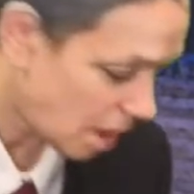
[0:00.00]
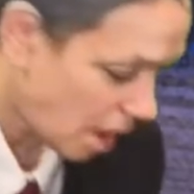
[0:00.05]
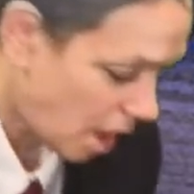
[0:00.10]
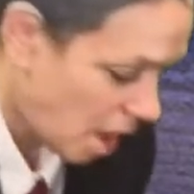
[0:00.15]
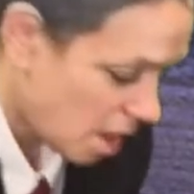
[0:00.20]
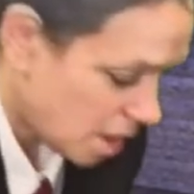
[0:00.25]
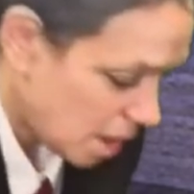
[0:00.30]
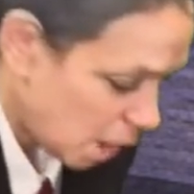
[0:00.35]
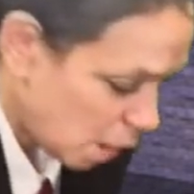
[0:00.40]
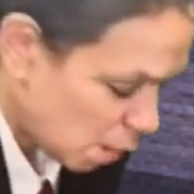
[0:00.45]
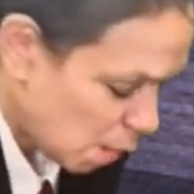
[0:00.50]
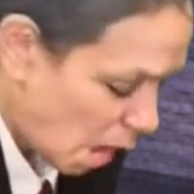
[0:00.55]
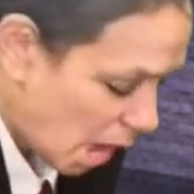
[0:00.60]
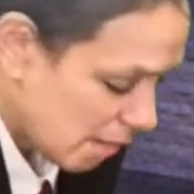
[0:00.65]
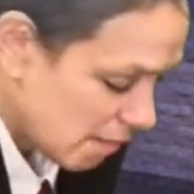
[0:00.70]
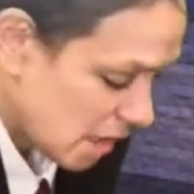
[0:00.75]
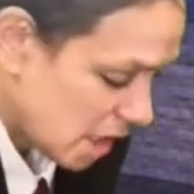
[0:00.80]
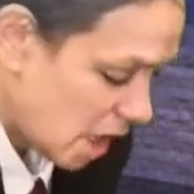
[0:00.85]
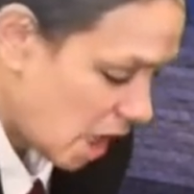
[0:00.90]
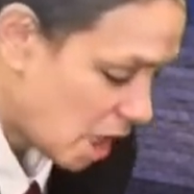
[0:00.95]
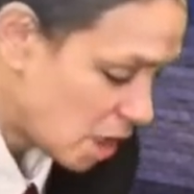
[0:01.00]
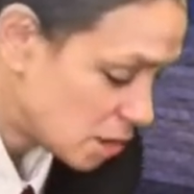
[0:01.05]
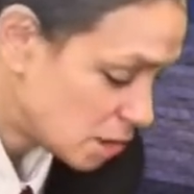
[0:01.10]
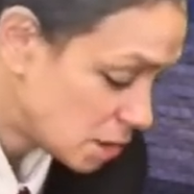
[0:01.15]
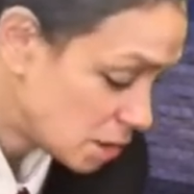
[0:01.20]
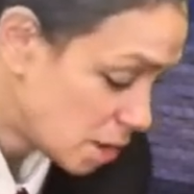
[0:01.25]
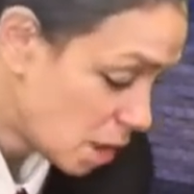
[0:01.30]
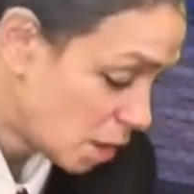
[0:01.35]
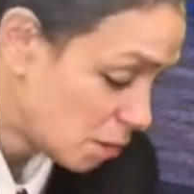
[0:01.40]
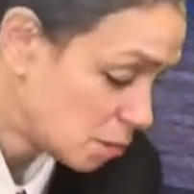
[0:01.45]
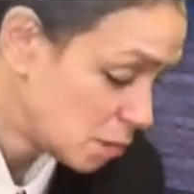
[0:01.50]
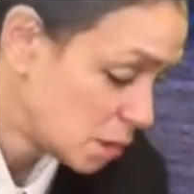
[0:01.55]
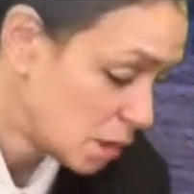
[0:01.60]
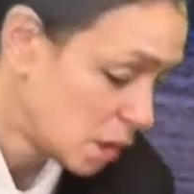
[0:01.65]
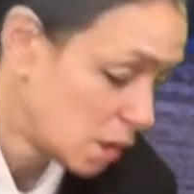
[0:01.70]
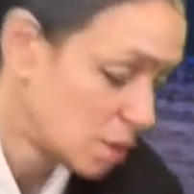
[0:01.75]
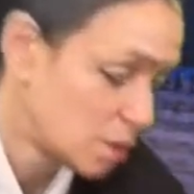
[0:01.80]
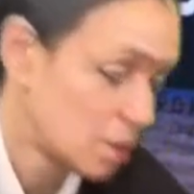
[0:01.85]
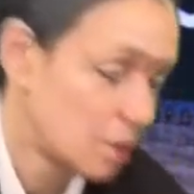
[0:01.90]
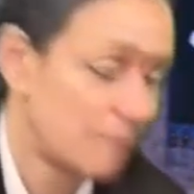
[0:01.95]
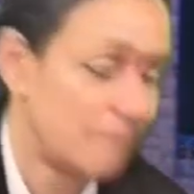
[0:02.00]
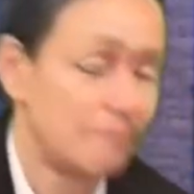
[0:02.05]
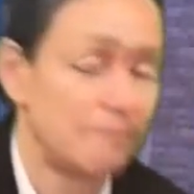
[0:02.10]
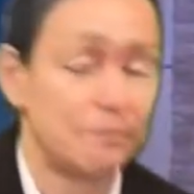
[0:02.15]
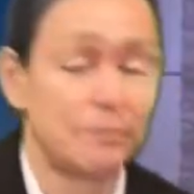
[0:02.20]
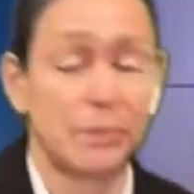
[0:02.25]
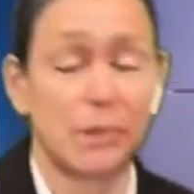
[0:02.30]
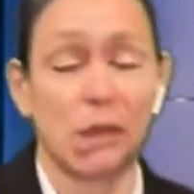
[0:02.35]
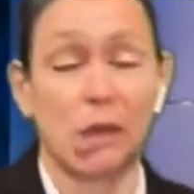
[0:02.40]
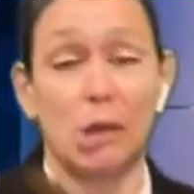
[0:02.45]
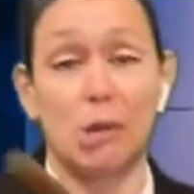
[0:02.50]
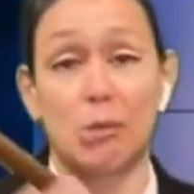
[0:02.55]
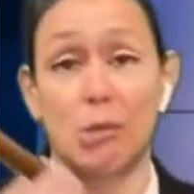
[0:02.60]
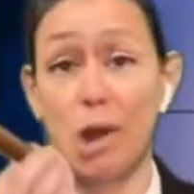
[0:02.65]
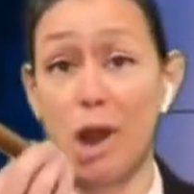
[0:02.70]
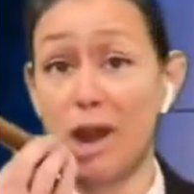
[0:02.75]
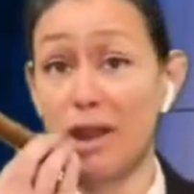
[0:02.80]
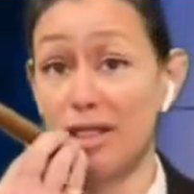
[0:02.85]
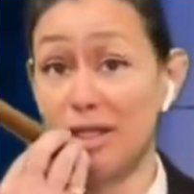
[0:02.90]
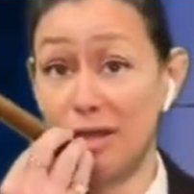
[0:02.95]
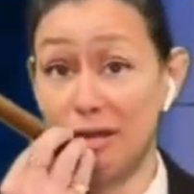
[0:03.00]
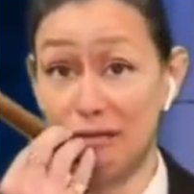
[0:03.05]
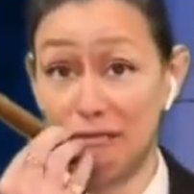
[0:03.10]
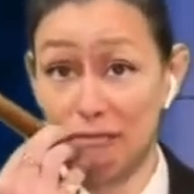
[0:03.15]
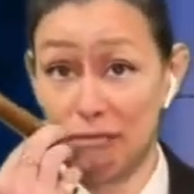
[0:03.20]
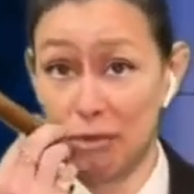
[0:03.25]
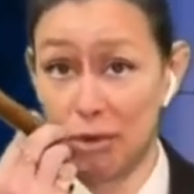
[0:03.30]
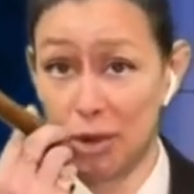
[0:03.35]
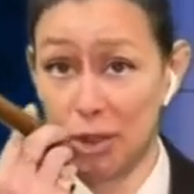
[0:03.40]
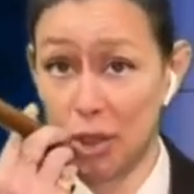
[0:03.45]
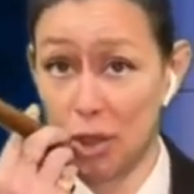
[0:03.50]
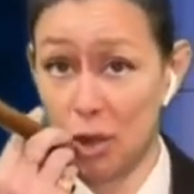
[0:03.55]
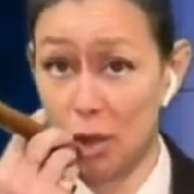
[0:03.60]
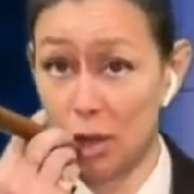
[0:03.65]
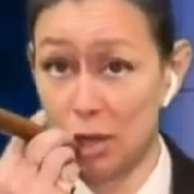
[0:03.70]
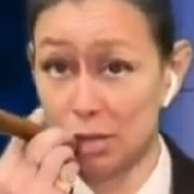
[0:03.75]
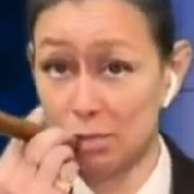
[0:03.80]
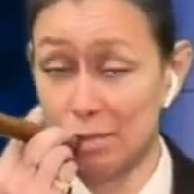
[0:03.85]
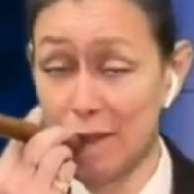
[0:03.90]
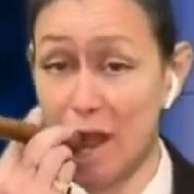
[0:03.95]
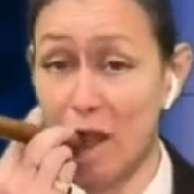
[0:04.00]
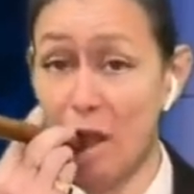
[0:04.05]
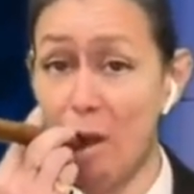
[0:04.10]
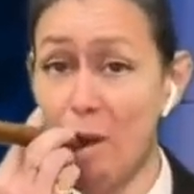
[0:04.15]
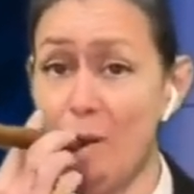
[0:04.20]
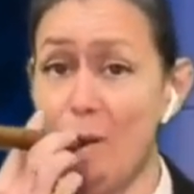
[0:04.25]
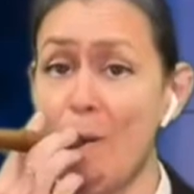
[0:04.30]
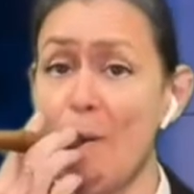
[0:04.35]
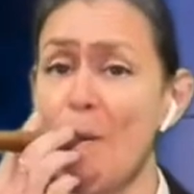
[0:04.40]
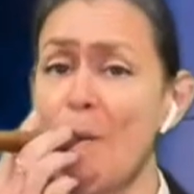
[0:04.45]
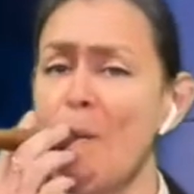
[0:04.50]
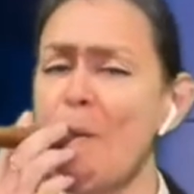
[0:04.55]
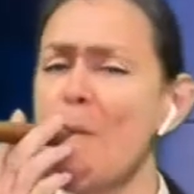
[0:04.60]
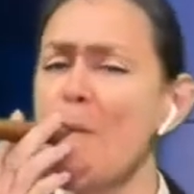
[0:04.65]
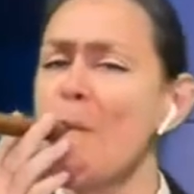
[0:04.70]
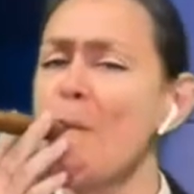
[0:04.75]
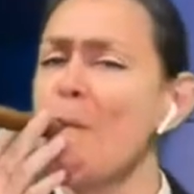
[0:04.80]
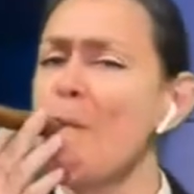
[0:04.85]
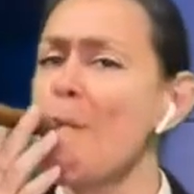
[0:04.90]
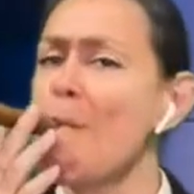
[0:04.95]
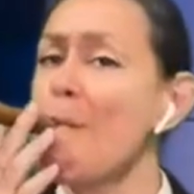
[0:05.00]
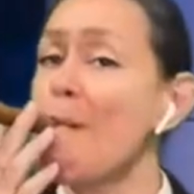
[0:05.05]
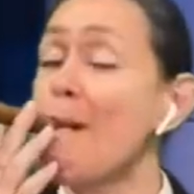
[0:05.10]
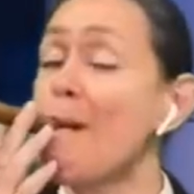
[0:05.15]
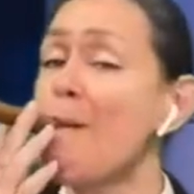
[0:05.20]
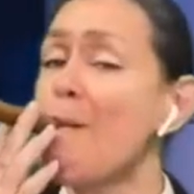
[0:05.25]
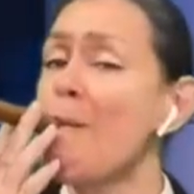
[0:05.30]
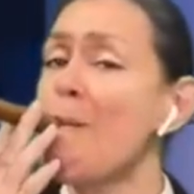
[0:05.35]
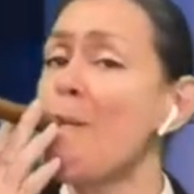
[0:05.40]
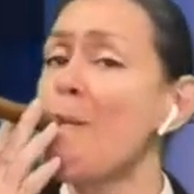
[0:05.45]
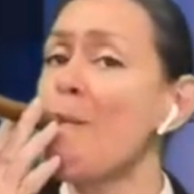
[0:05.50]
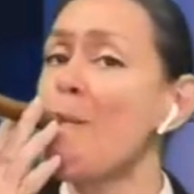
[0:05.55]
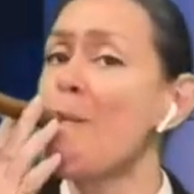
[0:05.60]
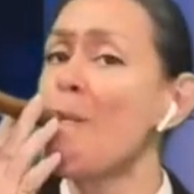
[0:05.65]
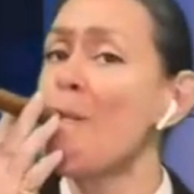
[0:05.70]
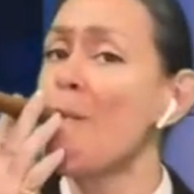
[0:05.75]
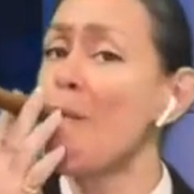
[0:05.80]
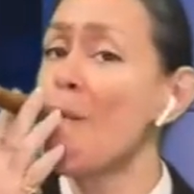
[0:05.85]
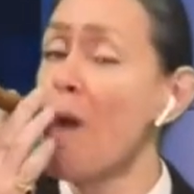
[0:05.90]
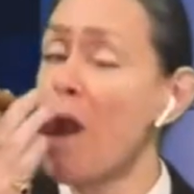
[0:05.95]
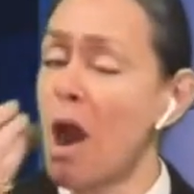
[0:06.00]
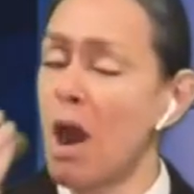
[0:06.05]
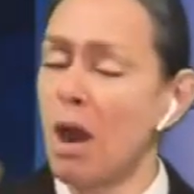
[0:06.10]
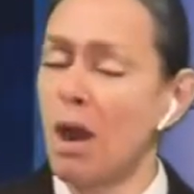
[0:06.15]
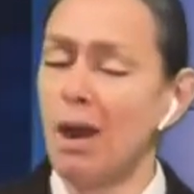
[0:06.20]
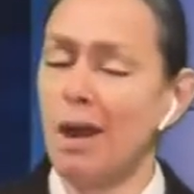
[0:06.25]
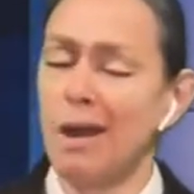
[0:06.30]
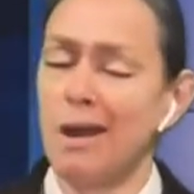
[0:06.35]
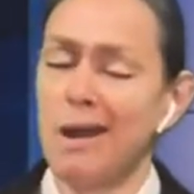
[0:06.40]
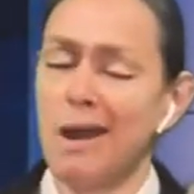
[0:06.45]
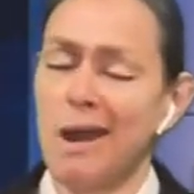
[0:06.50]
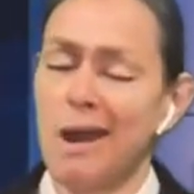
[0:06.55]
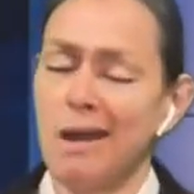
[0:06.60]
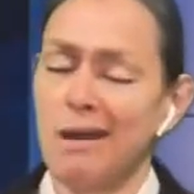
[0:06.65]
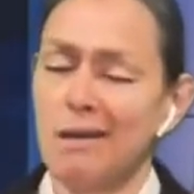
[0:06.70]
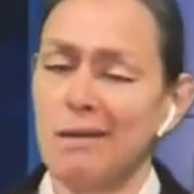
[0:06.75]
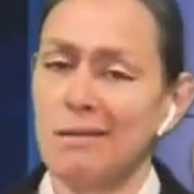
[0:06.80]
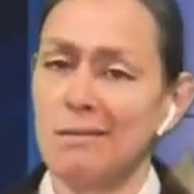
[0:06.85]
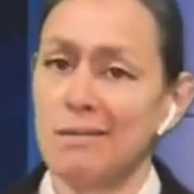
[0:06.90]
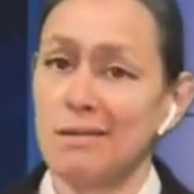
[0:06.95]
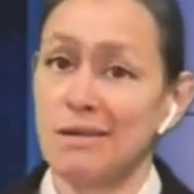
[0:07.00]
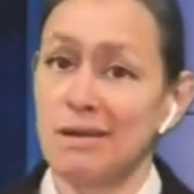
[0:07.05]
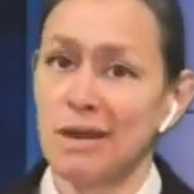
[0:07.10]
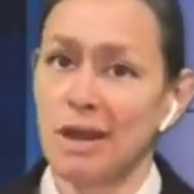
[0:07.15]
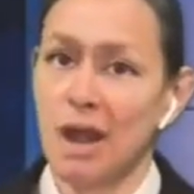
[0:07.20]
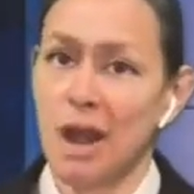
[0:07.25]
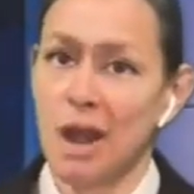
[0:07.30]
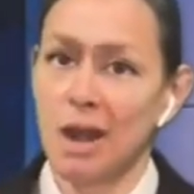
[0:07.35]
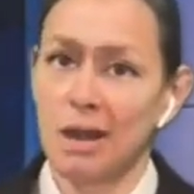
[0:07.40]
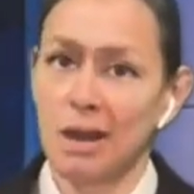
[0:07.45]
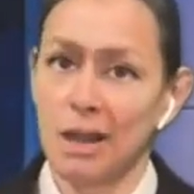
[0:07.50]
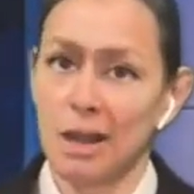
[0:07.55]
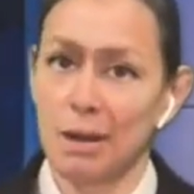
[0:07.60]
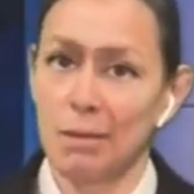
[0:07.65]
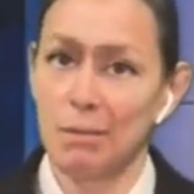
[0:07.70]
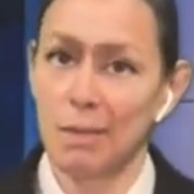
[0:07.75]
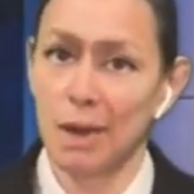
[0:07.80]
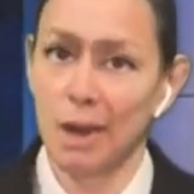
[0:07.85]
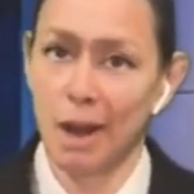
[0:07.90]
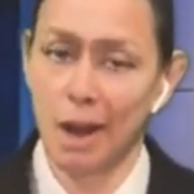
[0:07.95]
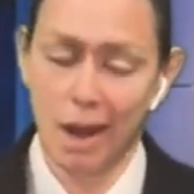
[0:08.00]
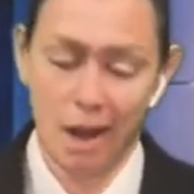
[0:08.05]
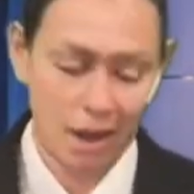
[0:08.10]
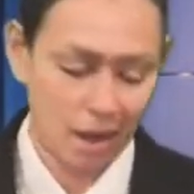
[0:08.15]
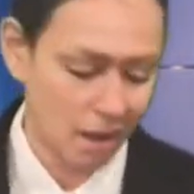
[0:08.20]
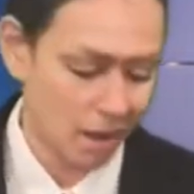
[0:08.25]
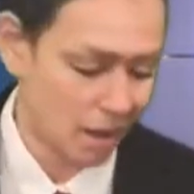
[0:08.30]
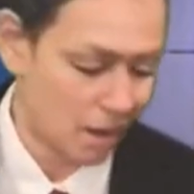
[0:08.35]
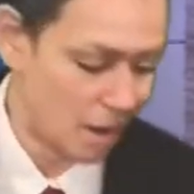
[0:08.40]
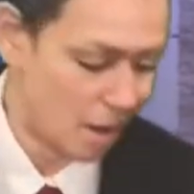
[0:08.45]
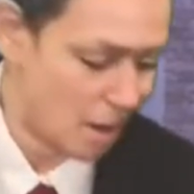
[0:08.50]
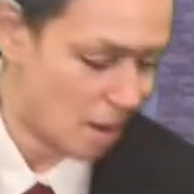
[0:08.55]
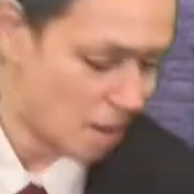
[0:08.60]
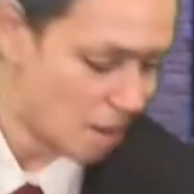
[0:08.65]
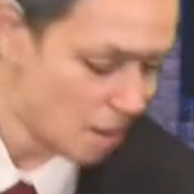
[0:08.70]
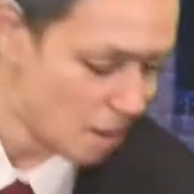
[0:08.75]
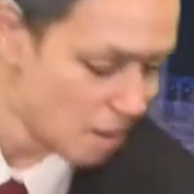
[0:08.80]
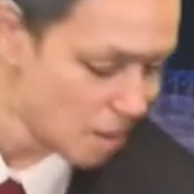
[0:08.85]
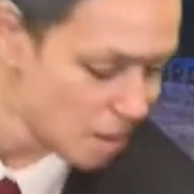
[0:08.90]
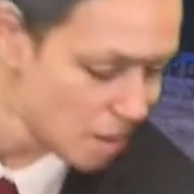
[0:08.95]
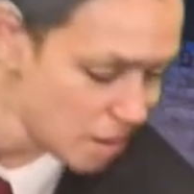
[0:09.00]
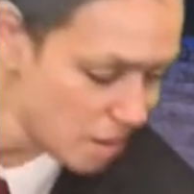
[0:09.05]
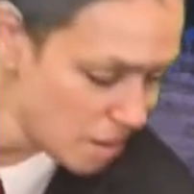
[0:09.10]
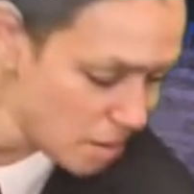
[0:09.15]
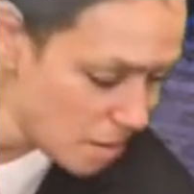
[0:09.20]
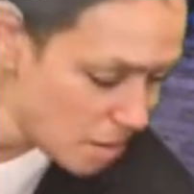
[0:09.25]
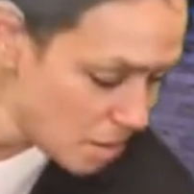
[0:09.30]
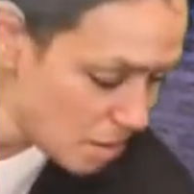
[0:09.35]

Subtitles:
And in Revelation chapter 6, the ride of the fourth horseman includes mention of deadly plague.